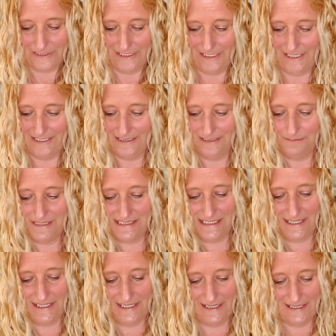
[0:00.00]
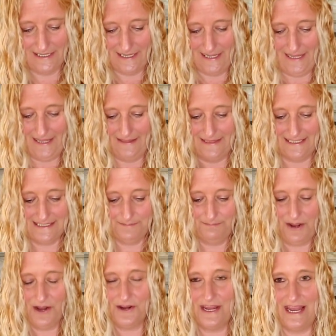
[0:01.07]
And let me tell you, this
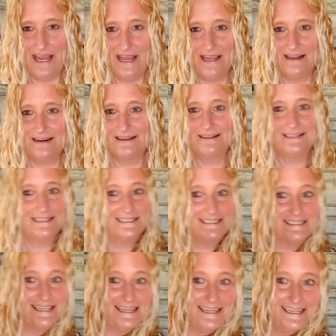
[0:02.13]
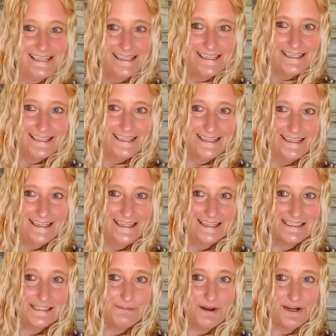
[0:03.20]
bucket, let's see,
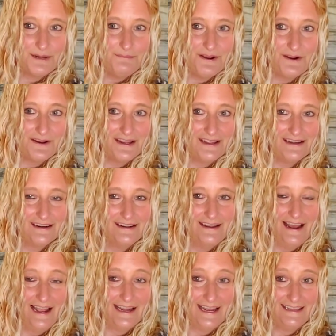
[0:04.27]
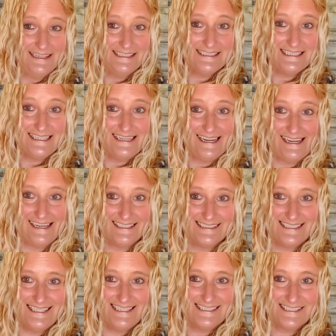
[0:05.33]
it's a bunny bucket. I got this in the
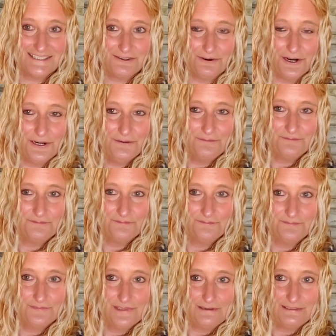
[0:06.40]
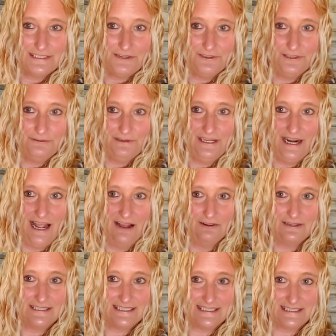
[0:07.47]
antique store. It was only
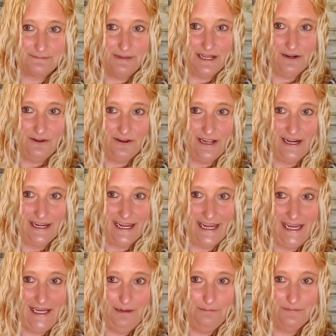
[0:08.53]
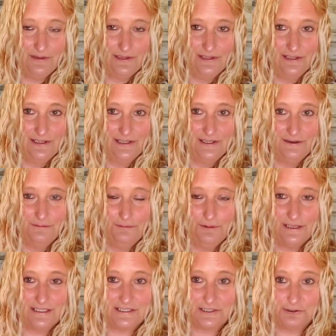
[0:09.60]
$3. It's metal, and it came
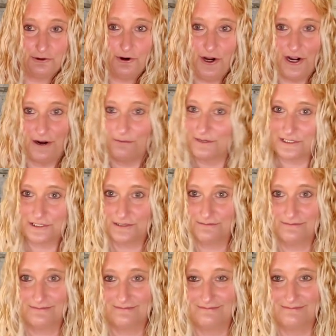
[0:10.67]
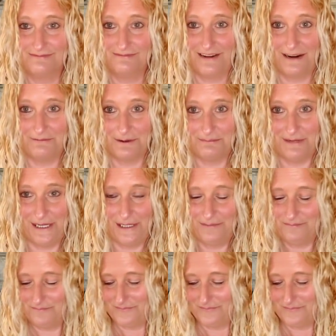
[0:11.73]
with the straw, which is fine with me.